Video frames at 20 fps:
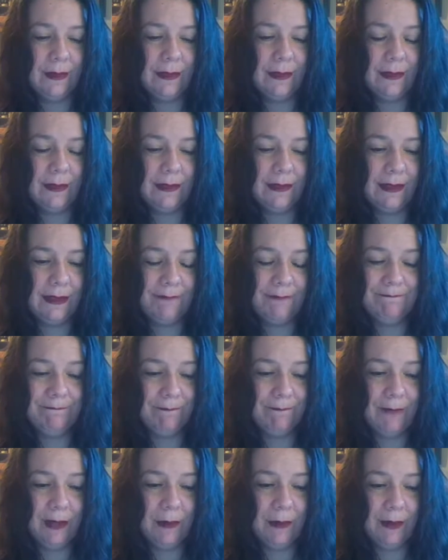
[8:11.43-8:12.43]
let's see,
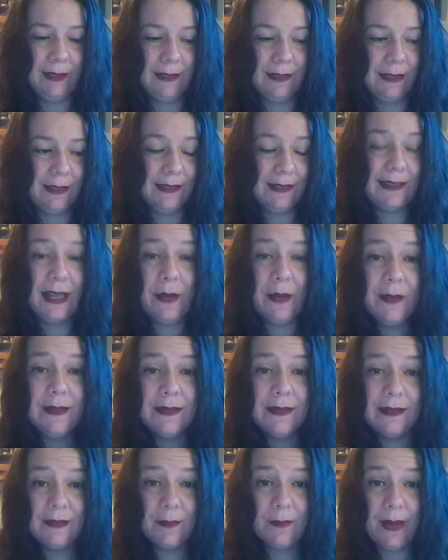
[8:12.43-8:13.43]
how would I say this? How it
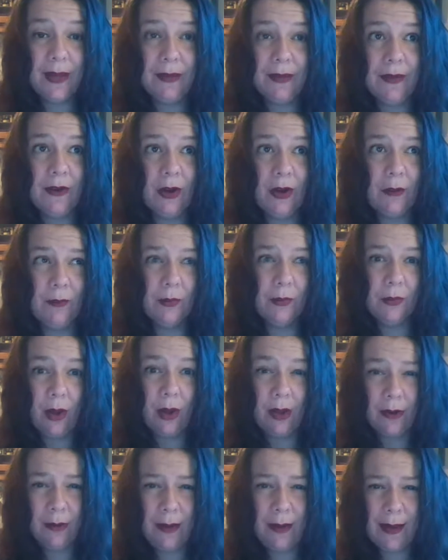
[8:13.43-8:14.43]
inspired our
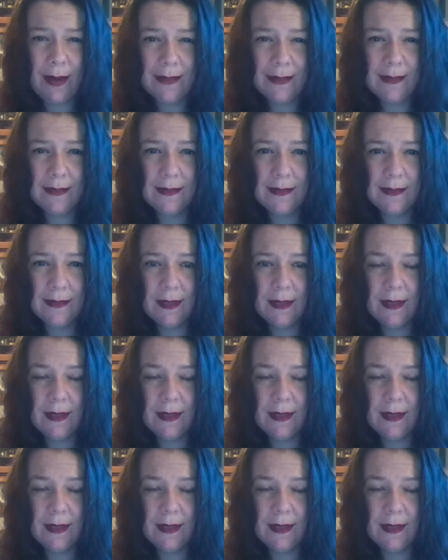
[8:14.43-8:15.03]
progress,